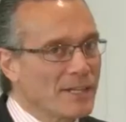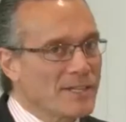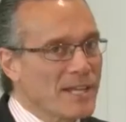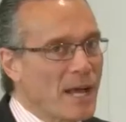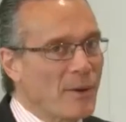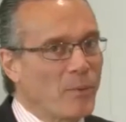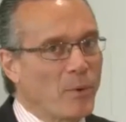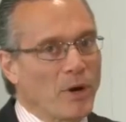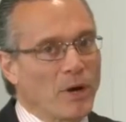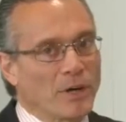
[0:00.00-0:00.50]
does
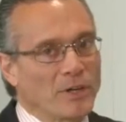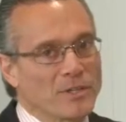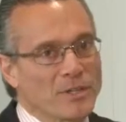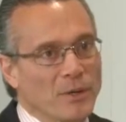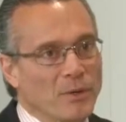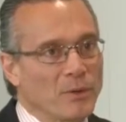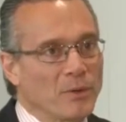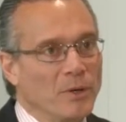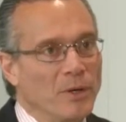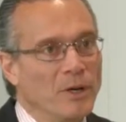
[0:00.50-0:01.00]
that work?
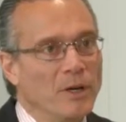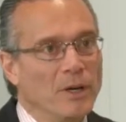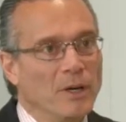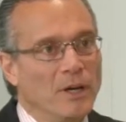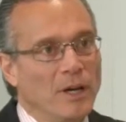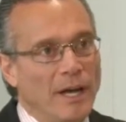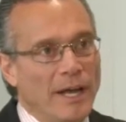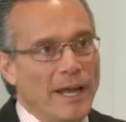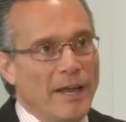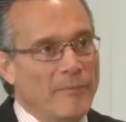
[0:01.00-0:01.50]
So
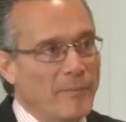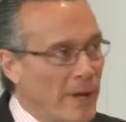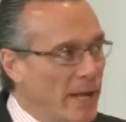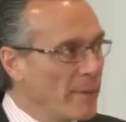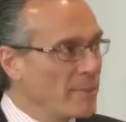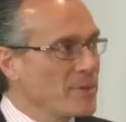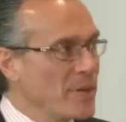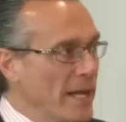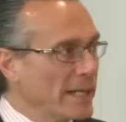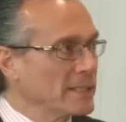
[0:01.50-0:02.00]
I have my
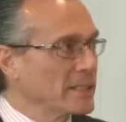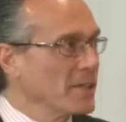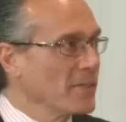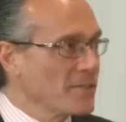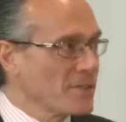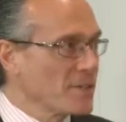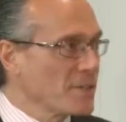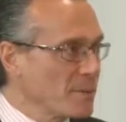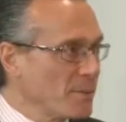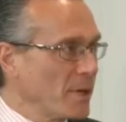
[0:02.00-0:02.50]

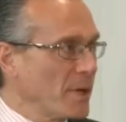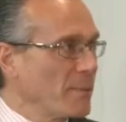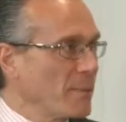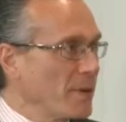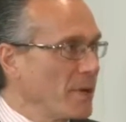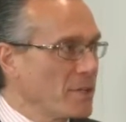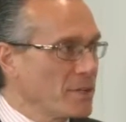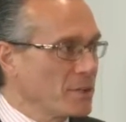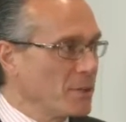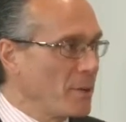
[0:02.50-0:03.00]
objectives. This is what I
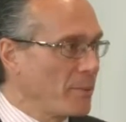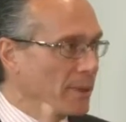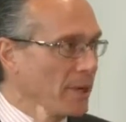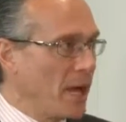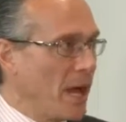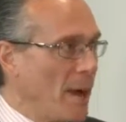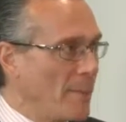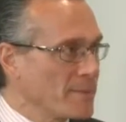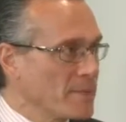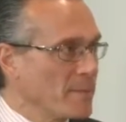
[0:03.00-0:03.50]
want to do. I
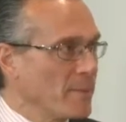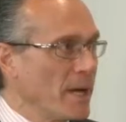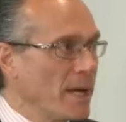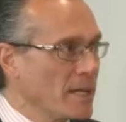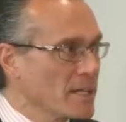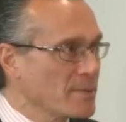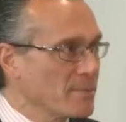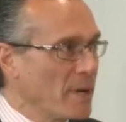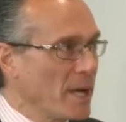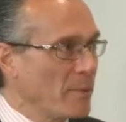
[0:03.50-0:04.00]
want to
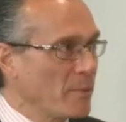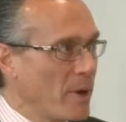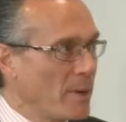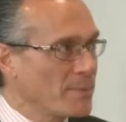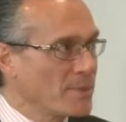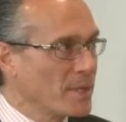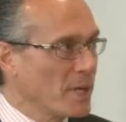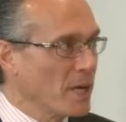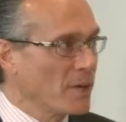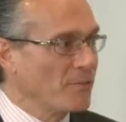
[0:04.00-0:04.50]
optimize my
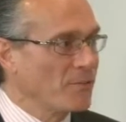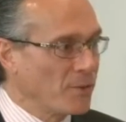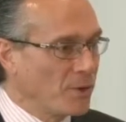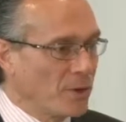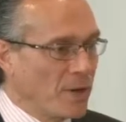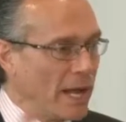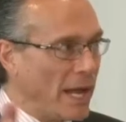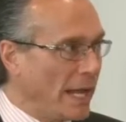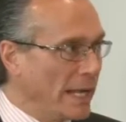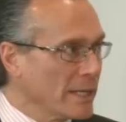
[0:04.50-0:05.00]
website
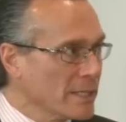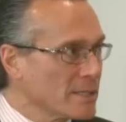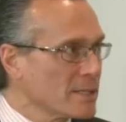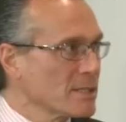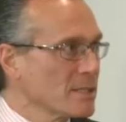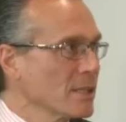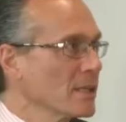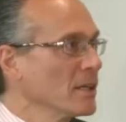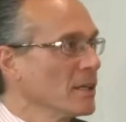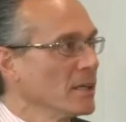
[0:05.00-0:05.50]
for
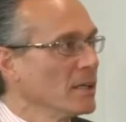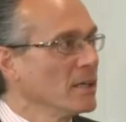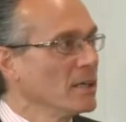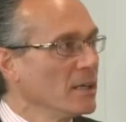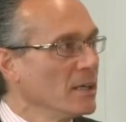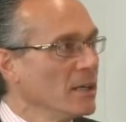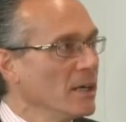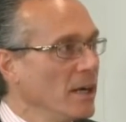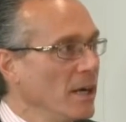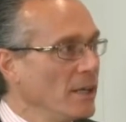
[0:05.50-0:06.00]
X,
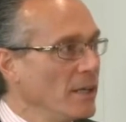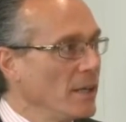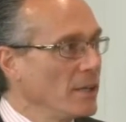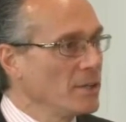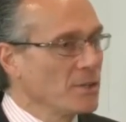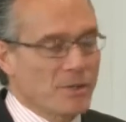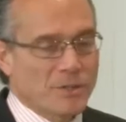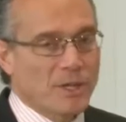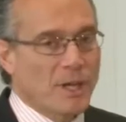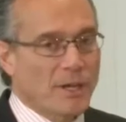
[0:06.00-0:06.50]
and
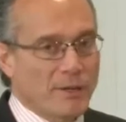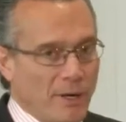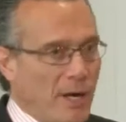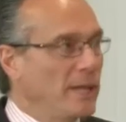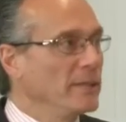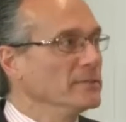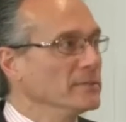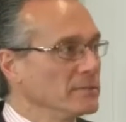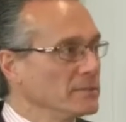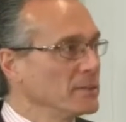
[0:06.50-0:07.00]
then you say,
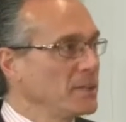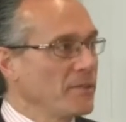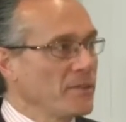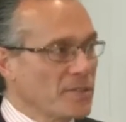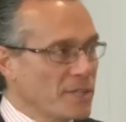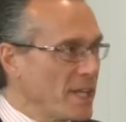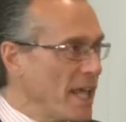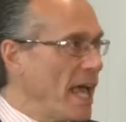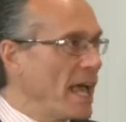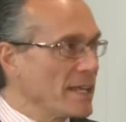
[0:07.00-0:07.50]
great, give
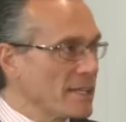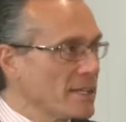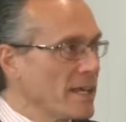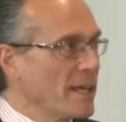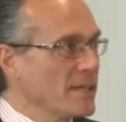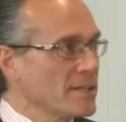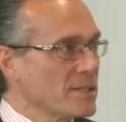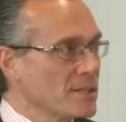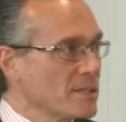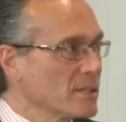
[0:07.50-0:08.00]
us the
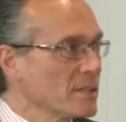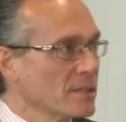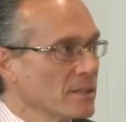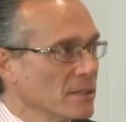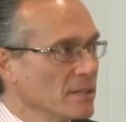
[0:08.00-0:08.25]
assets.